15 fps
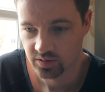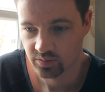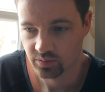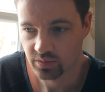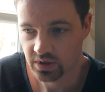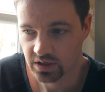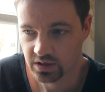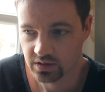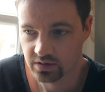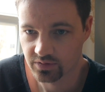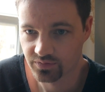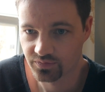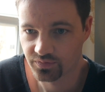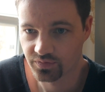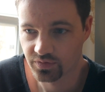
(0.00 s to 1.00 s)
but
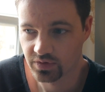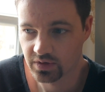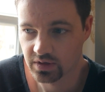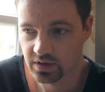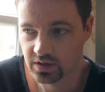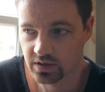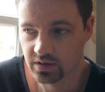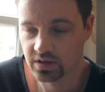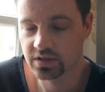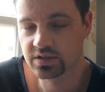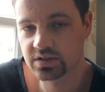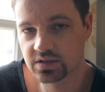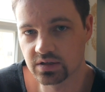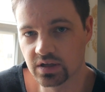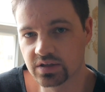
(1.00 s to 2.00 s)

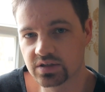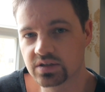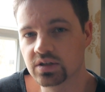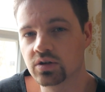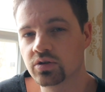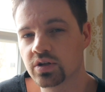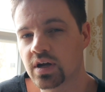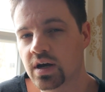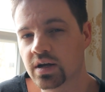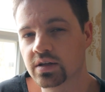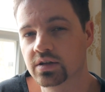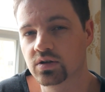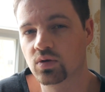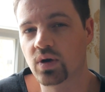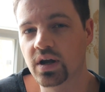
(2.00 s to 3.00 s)
it's still
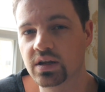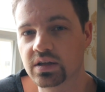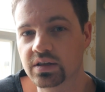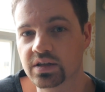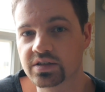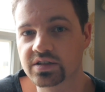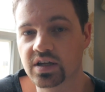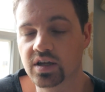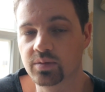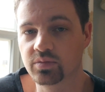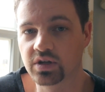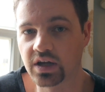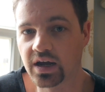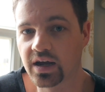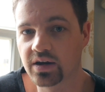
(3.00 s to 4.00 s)
not quite in the
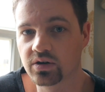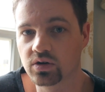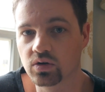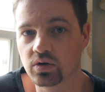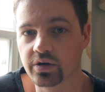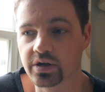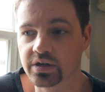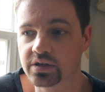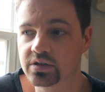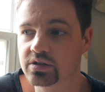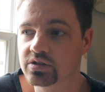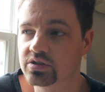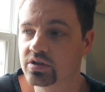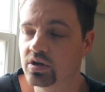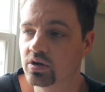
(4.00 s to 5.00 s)
same category.
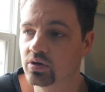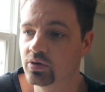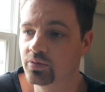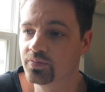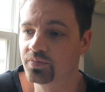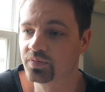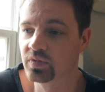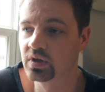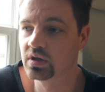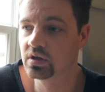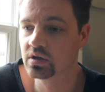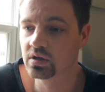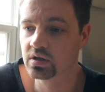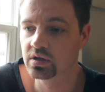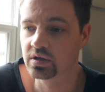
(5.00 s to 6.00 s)
So
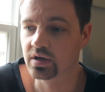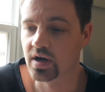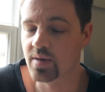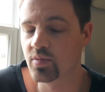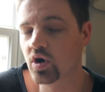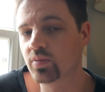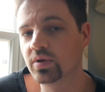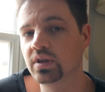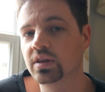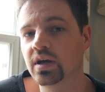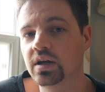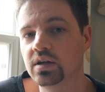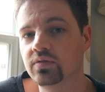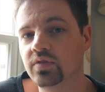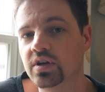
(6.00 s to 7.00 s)
I'm hoping
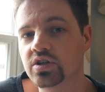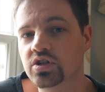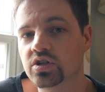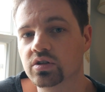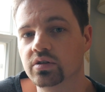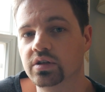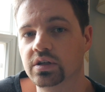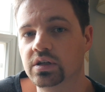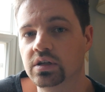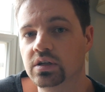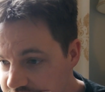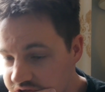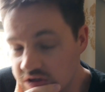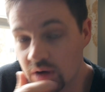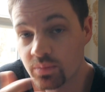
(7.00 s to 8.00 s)
that eventually
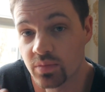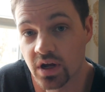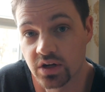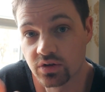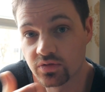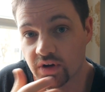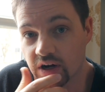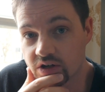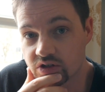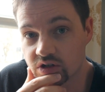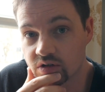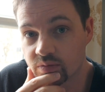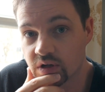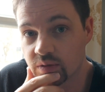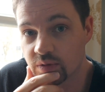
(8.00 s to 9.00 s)
some
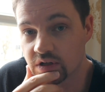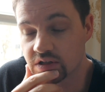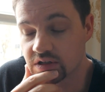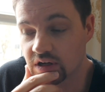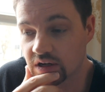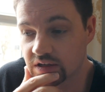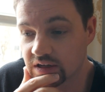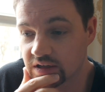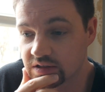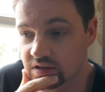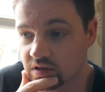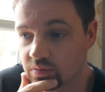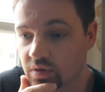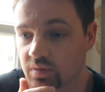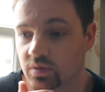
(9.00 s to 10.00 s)
manufacturer, maybe it's not
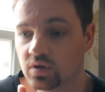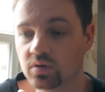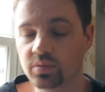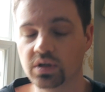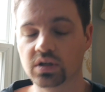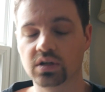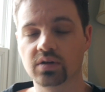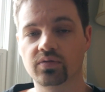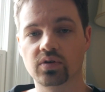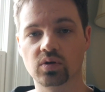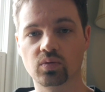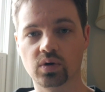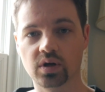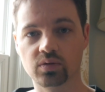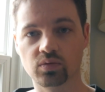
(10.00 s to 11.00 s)
Tesla, maybe it'll be a different
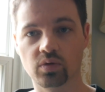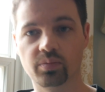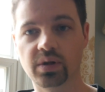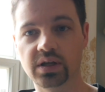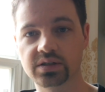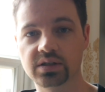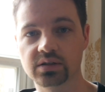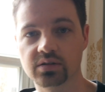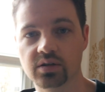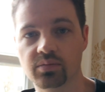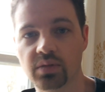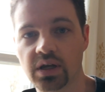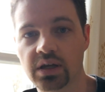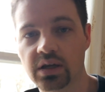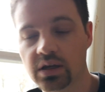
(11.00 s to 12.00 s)
one, will basically
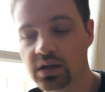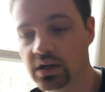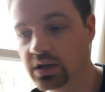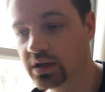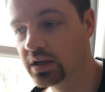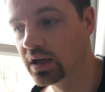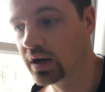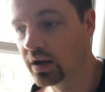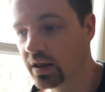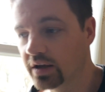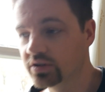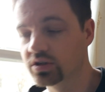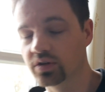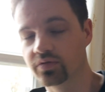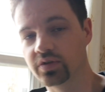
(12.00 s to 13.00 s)
make an
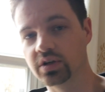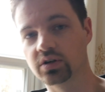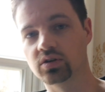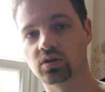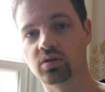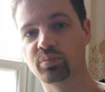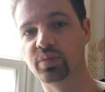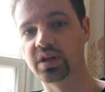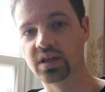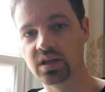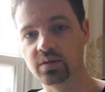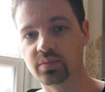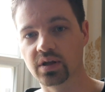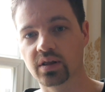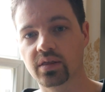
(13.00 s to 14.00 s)
electric vehicle
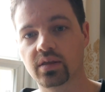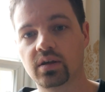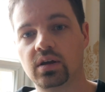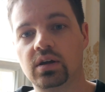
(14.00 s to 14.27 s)
behemoth